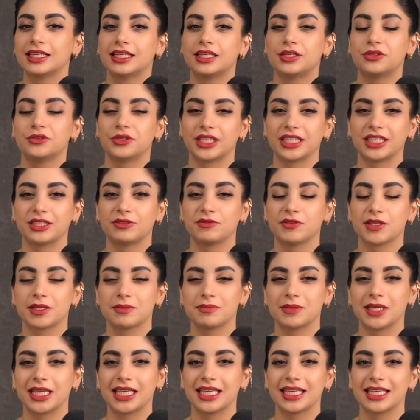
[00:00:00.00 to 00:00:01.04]
Read it with
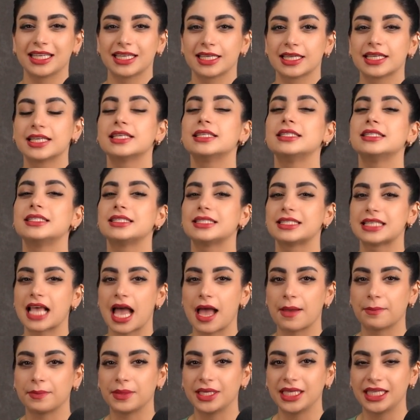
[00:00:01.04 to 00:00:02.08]
me.
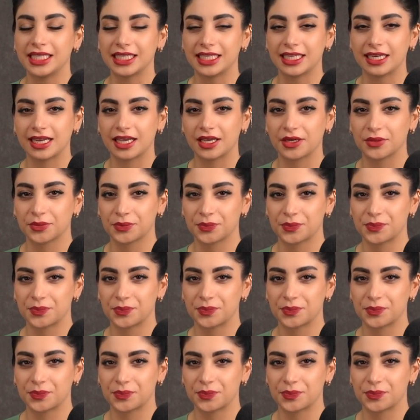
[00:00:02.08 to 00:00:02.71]
Zamin.